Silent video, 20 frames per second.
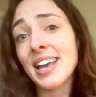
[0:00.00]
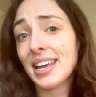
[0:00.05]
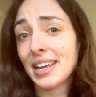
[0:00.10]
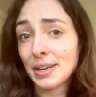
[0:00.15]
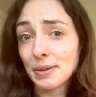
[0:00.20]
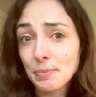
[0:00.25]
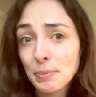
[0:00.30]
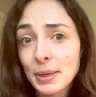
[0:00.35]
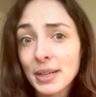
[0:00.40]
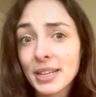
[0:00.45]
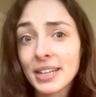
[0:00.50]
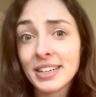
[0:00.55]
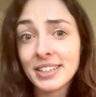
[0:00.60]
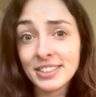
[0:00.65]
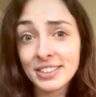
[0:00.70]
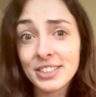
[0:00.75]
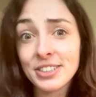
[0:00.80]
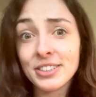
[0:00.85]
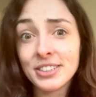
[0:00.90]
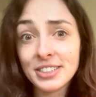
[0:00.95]
in
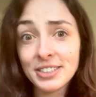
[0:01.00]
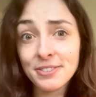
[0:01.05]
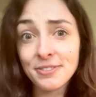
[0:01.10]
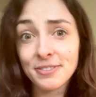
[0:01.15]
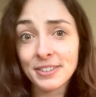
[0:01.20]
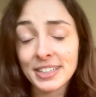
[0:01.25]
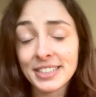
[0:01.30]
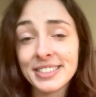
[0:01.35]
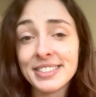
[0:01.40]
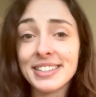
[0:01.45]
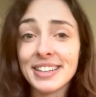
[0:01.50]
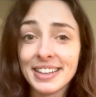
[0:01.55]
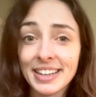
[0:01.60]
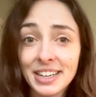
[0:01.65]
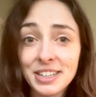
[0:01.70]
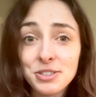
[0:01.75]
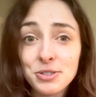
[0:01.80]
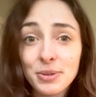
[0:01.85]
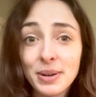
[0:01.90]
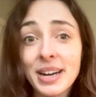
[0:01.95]
planetary defense.
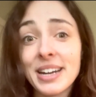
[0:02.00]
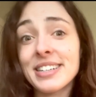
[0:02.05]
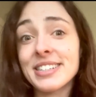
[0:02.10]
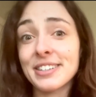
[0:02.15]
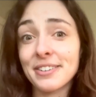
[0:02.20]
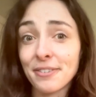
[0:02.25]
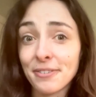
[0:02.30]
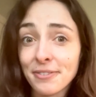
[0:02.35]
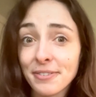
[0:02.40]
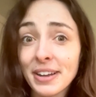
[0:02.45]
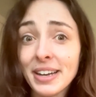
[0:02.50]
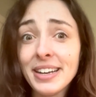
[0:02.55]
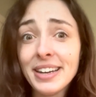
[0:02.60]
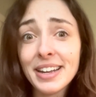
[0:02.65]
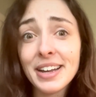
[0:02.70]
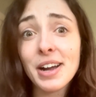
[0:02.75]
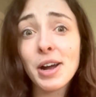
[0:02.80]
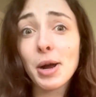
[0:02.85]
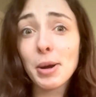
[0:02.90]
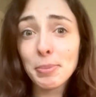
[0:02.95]
That's right,
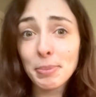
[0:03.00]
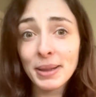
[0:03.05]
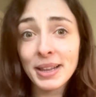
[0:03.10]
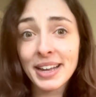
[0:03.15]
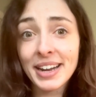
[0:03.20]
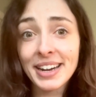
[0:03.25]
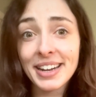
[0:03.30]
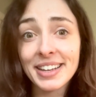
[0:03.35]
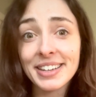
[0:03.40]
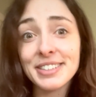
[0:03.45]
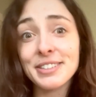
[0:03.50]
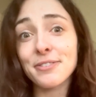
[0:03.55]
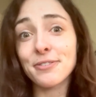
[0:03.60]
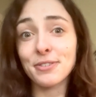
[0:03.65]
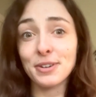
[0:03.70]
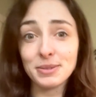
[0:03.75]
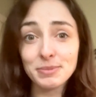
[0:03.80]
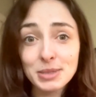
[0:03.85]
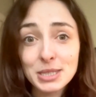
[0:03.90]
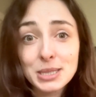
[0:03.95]
defending our planet
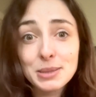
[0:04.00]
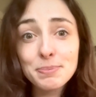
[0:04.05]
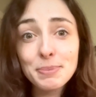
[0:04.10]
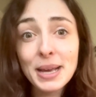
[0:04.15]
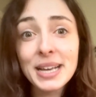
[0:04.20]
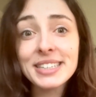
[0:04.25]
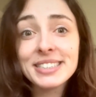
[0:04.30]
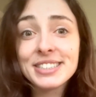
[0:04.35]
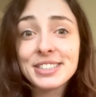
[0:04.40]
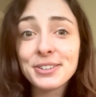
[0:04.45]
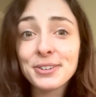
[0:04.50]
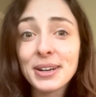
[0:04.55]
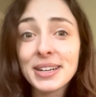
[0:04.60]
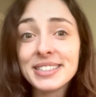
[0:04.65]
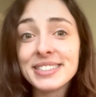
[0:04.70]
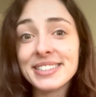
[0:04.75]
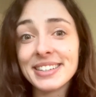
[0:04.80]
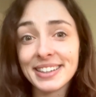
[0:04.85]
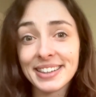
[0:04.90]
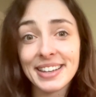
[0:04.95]
from space
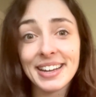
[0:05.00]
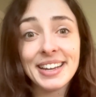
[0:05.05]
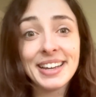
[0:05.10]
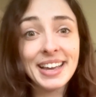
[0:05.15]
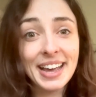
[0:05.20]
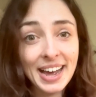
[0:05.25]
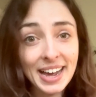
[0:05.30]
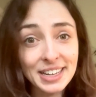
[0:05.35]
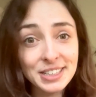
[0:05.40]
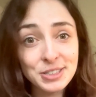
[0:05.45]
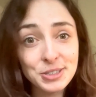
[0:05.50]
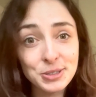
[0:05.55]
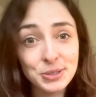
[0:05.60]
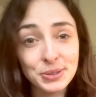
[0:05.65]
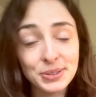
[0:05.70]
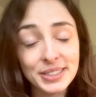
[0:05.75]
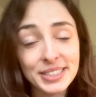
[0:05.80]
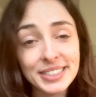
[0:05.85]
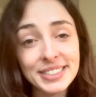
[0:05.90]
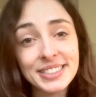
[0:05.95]
threats like
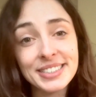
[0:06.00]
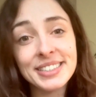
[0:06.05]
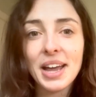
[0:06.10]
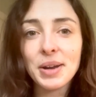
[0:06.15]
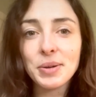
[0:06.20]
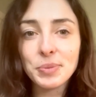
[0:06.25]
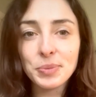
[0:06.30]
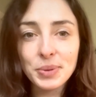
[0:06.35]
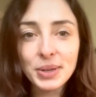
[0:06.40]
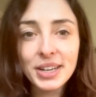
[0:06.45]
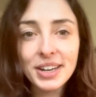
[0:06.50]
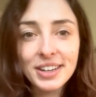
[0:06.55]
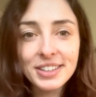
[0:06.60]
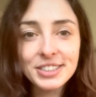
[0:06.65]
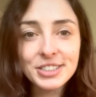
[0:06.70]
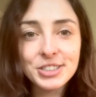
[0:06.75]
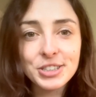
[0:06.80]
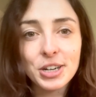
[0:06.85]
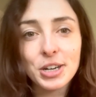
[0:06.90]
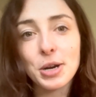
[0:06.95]
asteroids. And we got
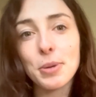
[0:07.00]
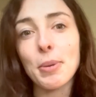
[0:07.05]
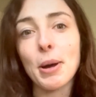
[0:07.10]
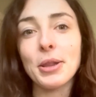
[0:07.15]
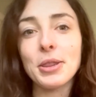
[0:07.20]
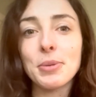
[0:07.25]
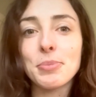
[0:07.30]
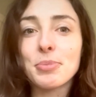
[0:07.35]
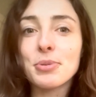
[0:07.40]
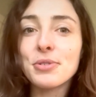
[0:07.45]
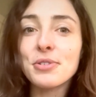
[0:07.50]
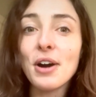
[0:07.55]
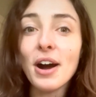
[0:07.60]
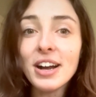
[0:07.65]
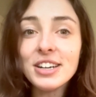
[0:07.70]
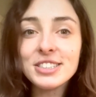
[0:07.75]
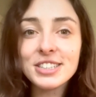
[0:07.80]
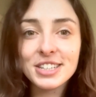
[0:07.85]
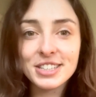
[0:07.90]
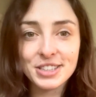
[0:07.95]
to talk about the
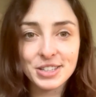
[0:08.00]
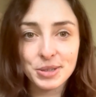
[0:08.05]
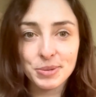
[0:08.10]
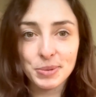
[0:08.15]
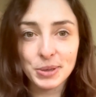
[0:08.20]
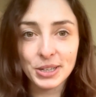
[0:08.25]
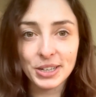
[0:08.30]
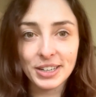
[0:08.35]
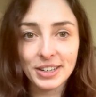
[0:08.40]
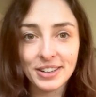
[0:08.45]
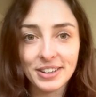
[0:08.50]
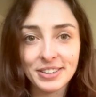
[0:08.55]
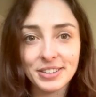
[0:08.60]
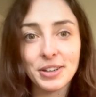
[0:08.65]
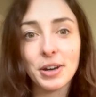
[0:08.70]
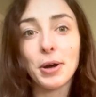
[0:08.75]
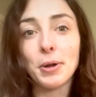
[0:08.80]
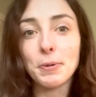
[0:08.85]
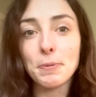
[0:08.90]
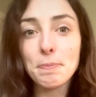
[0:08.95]
project they're working on
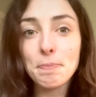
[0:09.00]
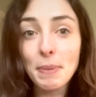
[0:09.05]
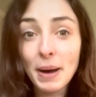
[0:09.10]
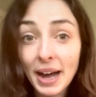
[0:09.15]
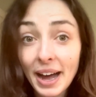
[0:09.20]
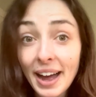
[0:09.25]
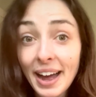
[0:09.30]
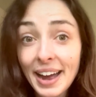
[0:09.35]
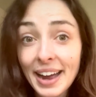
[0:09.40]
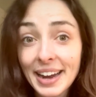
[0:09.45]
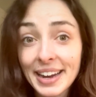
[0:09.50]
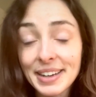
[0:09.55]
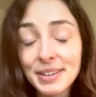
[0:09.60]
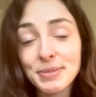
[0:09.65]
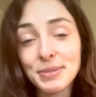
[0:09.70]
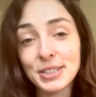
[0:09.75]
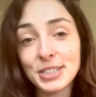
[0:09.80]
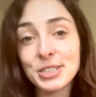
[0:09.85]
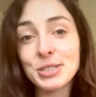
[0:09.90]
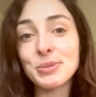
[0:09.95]
called Pi,
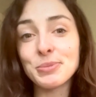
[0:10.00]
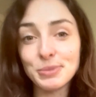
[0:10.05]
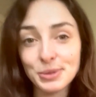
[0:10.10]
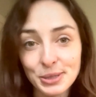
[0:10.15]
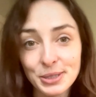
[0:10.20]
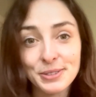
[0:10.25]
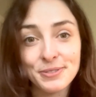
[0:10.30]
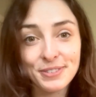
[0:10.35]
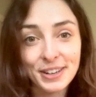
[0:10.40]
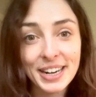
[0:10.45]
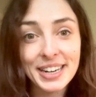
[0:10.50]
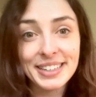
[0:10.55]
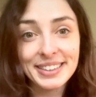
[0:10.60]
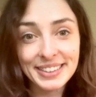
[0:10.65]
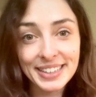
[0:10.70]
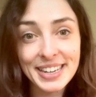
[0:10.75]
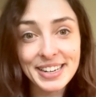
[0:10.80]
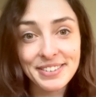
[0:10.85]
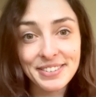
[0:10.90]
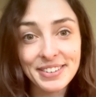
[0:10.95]
which we'll
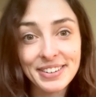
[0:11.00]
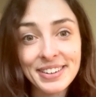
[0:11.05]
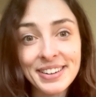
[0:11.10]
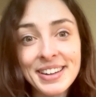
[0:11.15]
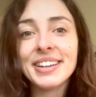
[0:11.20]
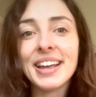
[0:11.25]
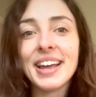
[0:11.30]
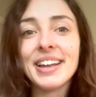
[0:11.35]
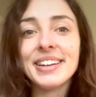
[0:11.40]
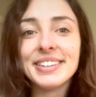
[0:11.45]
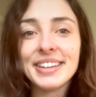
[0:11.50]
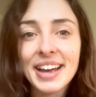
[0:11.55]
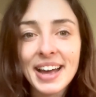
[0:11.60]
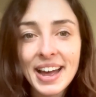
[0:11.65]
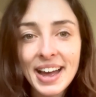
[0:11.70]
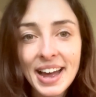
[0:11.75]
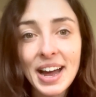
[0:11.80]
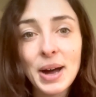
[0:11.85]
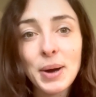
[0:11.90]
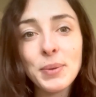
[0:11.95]
define later, and
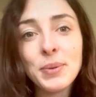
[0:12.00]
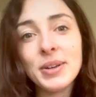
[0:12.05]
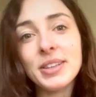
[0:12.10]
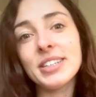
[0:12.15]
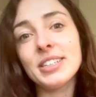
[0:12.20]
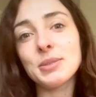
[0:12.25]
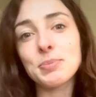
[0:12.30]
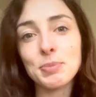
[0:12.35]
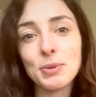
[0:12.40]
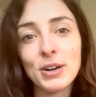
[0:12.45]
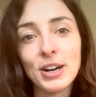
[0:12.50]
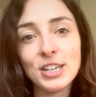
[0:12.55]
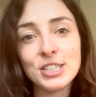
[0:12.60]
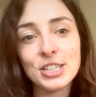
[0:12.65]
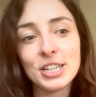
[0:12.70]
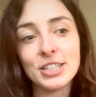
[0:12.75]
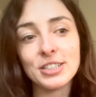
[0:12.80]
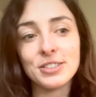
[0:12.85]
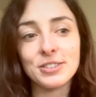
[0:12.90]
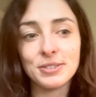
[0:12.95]
how this
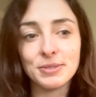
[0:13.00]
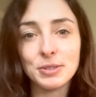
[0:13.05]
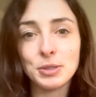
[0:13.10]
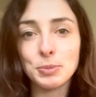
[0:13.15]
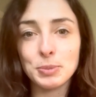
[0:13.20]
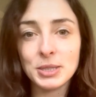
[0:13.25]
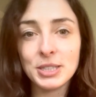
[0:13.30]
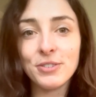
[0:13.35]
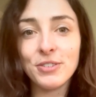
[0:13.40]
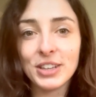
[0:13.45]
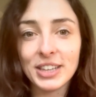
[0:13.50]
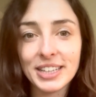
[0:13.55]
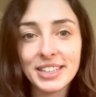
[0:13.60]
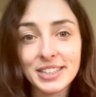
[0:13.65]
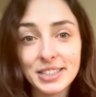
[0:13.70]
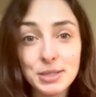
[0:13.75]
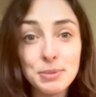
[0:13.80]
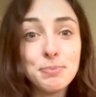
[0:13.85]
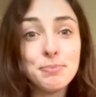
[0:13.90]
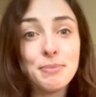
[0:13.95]
project, or specifically
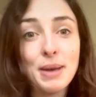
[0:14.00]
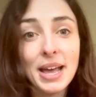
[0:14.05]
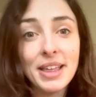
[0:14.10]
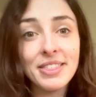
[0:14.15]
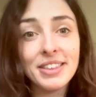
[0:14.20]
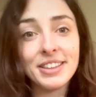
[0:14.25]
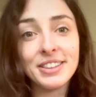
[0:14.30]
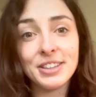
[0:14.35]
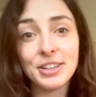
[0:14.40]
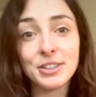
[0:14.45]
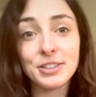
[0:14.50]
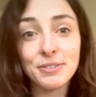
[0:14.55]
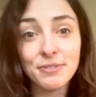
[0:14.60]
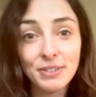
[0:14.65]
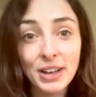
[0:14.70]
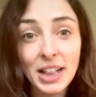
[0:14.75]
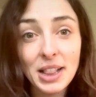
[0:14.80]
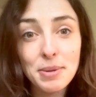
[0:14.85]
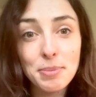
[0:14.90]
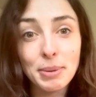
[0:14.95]
this method they're
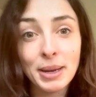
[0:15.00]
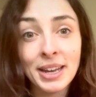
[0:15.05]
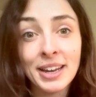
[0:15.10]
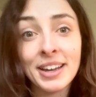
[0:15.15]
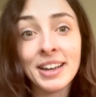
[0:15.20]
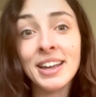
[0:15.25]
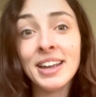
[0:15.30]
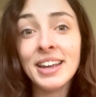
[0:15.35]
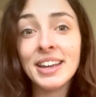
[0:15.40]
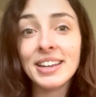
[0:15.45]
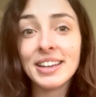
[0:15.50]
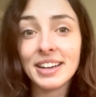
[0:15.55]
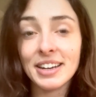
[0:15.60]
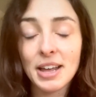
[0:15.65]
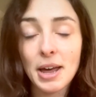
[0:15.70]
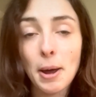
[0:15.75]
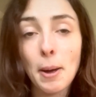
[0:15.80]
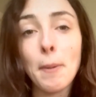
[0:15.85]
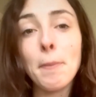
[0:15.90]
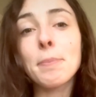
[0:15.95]
developing, can
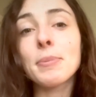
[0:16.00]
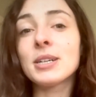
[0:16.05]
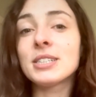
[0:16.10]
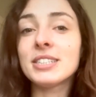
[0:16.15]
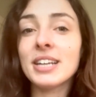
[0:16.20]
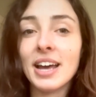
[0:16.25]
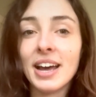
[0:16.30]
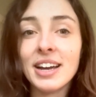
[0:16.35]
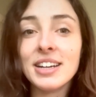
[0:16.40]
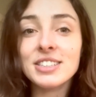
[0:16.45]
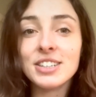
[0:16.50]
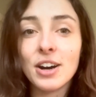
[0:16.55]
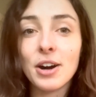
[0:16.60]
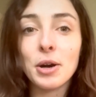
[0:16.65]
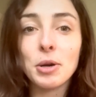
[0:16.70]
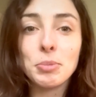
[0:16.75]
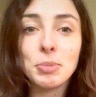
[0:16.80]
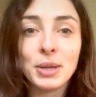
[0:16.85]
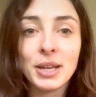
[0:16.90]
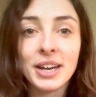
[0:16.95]
help protect
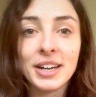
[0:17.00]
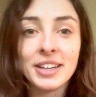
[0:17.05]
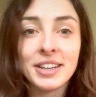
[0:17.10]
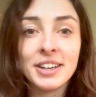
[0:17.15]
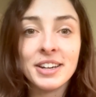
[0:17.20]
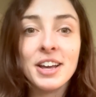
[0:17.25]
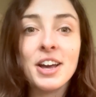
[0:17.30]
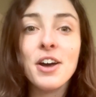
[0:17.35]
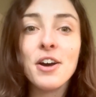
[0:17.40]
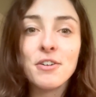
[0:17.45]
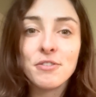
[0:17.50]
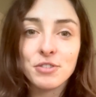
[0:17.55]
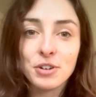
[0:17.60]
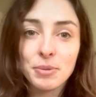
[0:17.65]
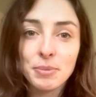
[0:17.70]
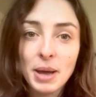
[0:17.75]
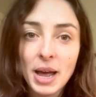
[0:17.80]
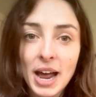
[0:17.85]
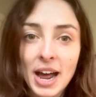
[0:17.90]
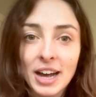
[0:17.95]
our planet
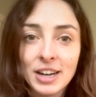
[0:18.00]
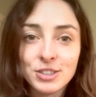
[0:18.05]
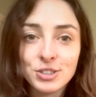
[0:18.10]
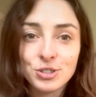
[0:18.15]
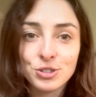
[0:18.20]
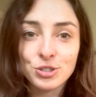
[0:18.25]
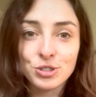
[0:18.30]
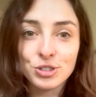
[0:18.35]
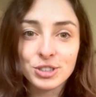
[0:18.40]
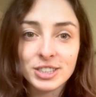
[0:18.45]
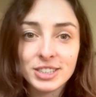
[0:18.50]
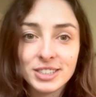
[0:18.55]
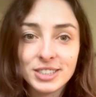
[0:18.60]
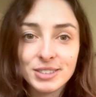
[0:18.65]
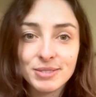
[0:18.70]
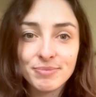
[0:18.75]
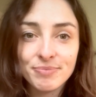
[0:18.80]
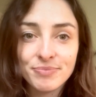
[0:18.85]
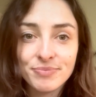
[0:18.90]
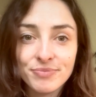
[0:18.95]
from asteroids.